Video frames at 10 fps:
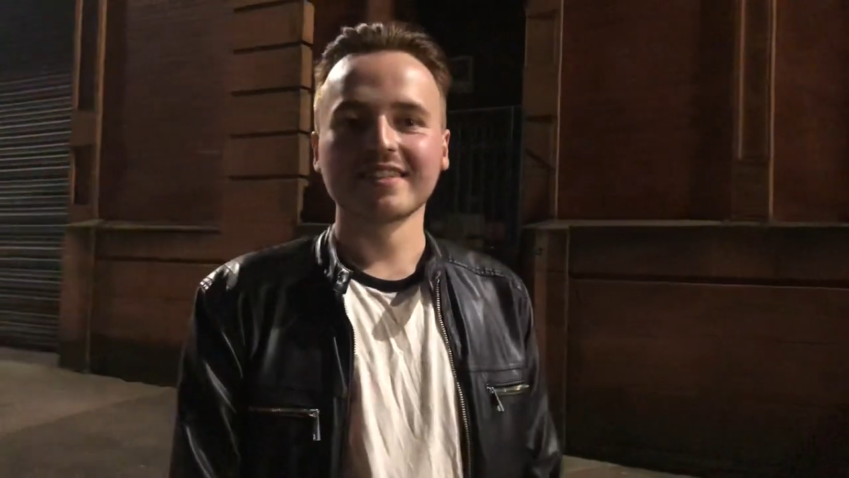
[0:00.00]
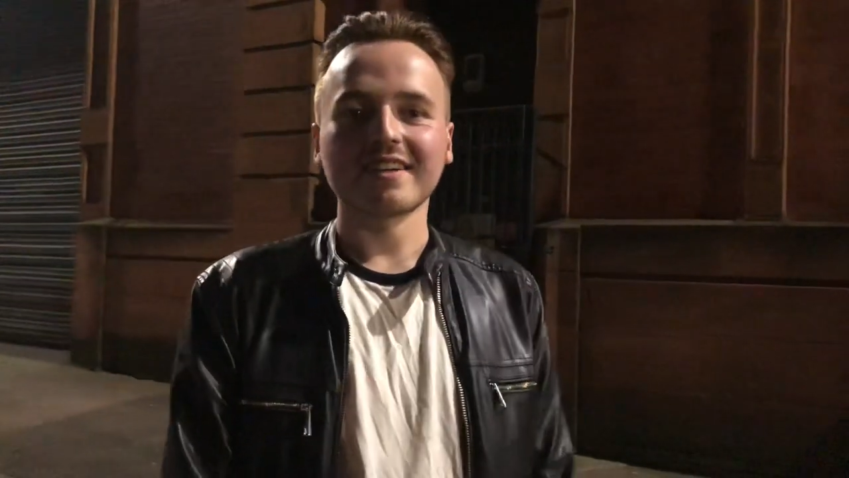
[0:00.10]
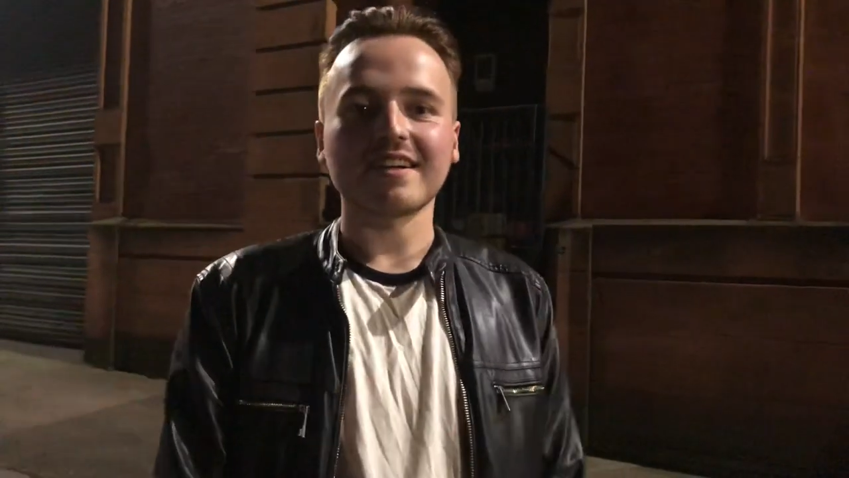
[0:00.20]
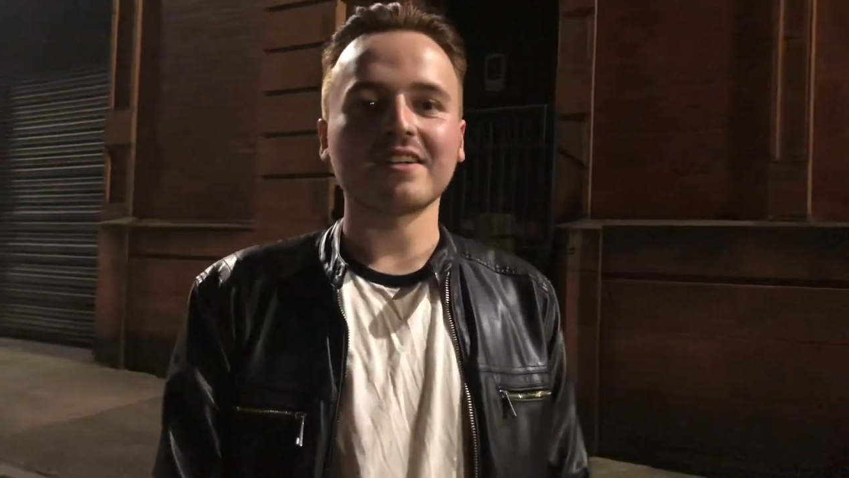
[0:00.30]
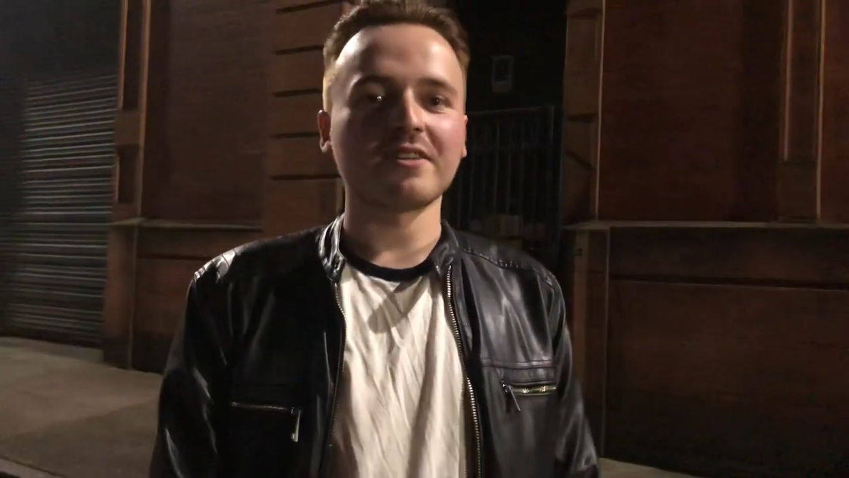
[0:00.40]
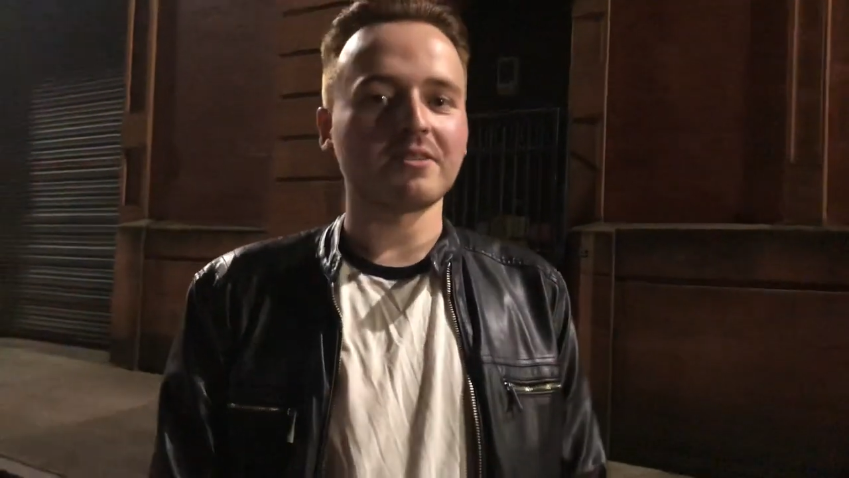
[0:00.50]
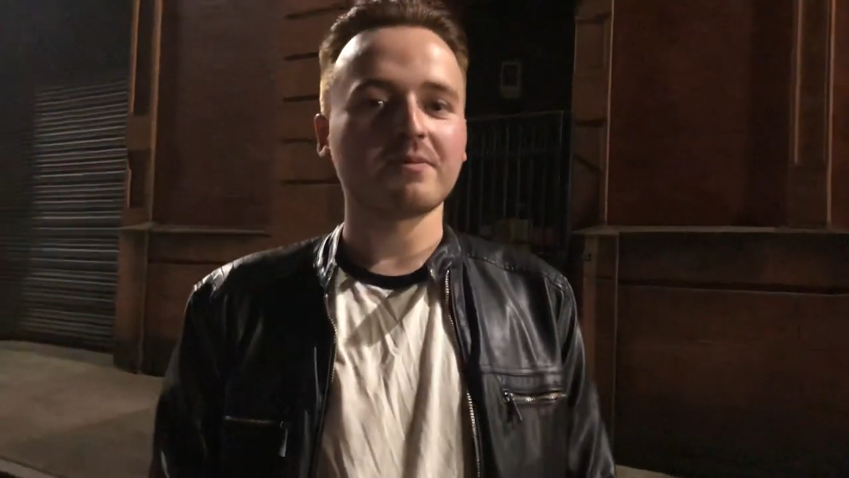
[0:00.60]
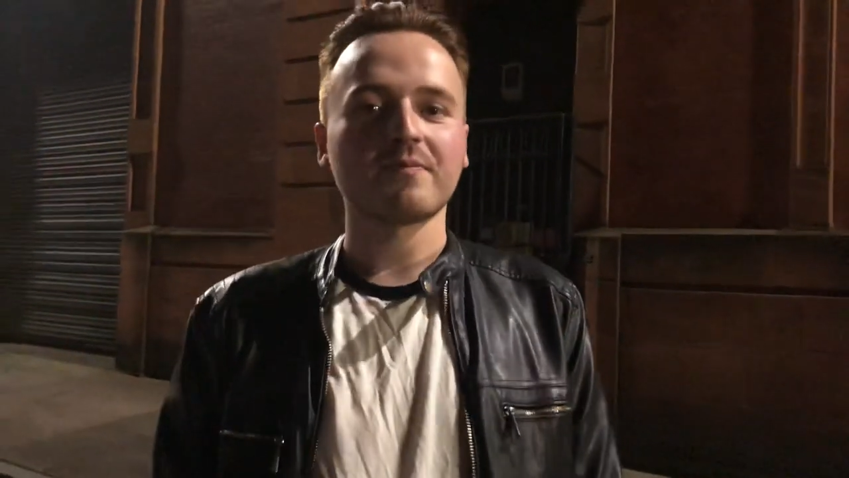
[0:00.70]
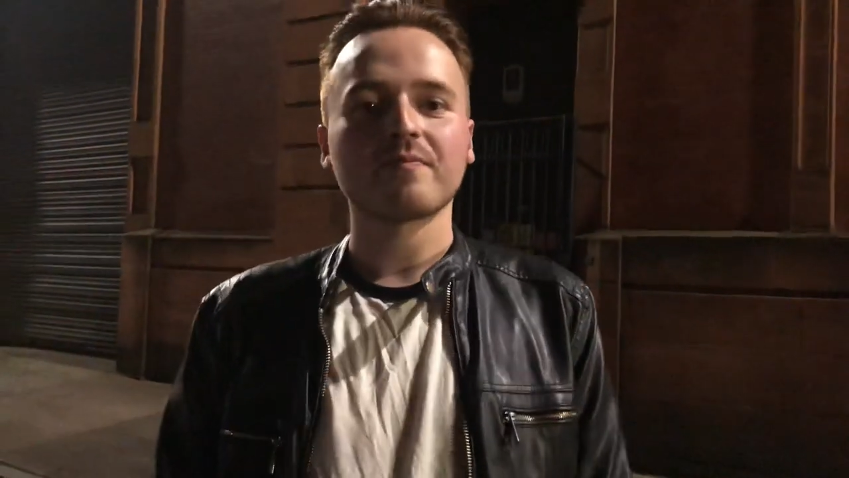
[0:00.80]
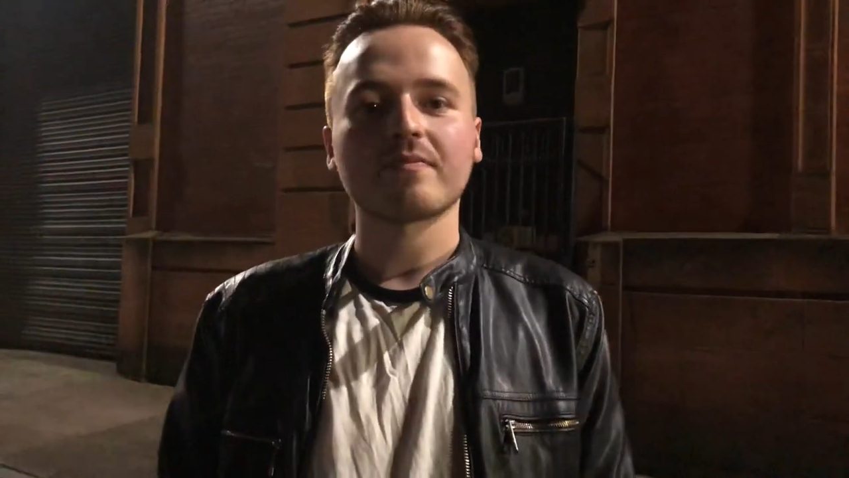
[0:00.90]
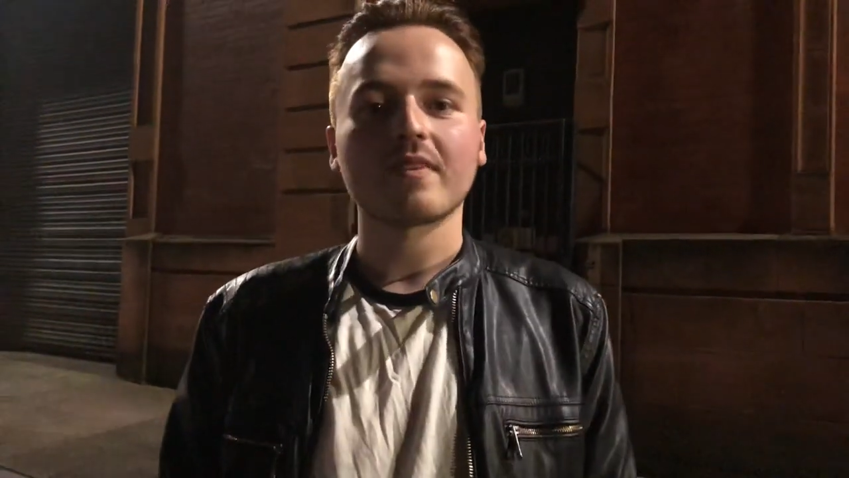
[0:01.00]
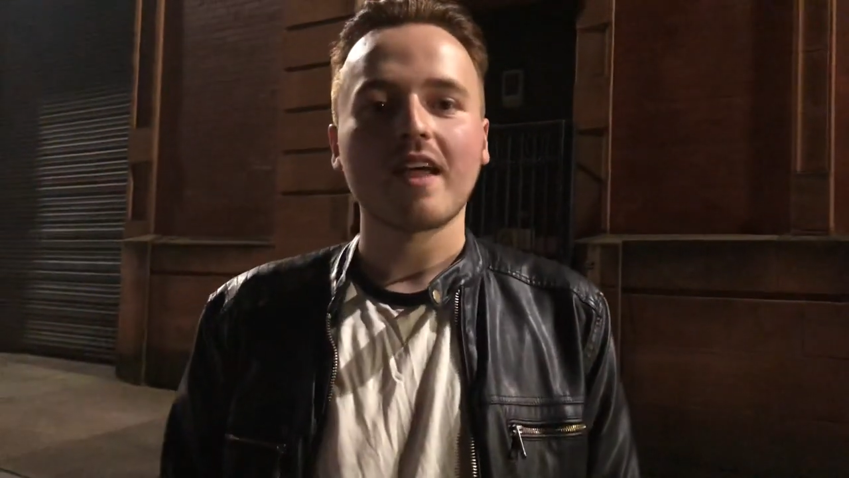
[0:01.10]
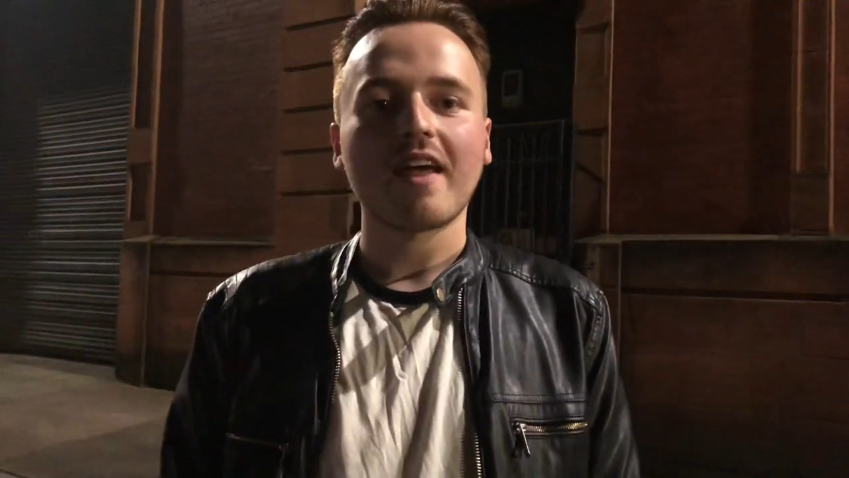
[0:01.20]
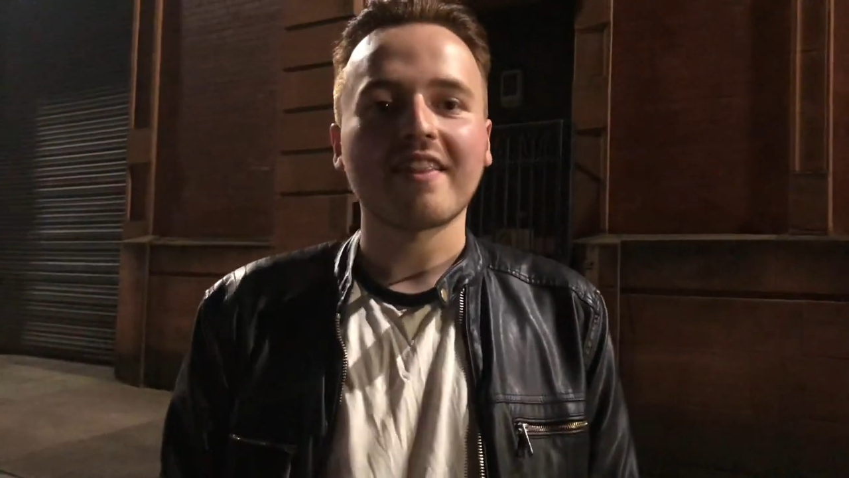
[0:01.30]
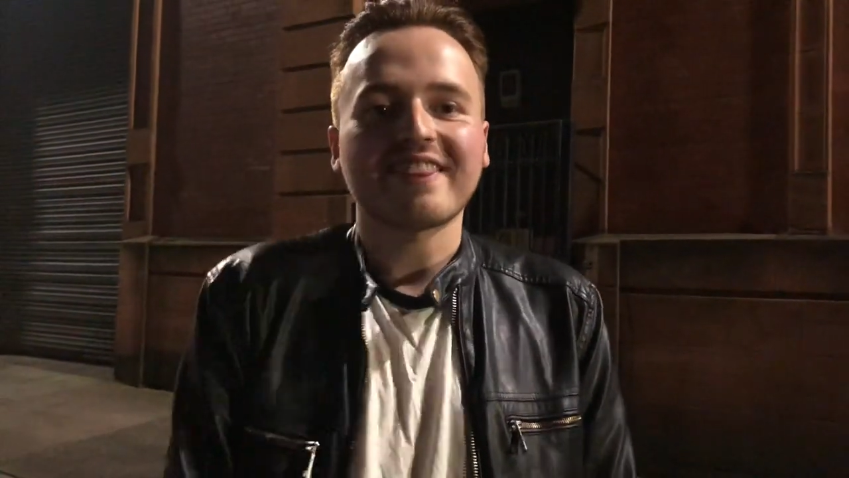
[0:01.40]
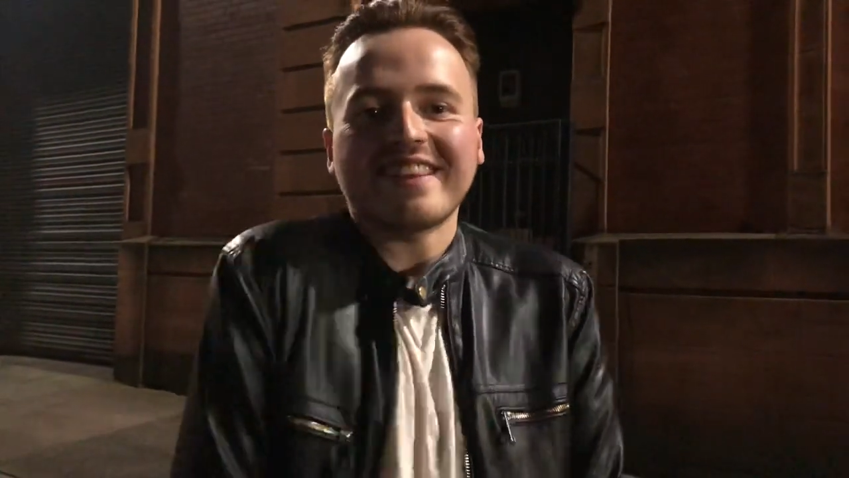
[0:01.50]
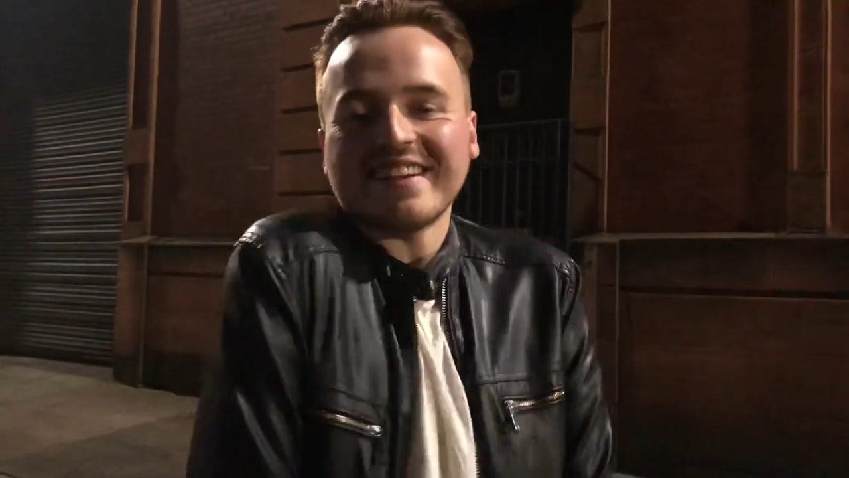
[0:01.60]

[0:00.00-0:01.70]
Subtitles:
Right, thank you so much, Salma Nella.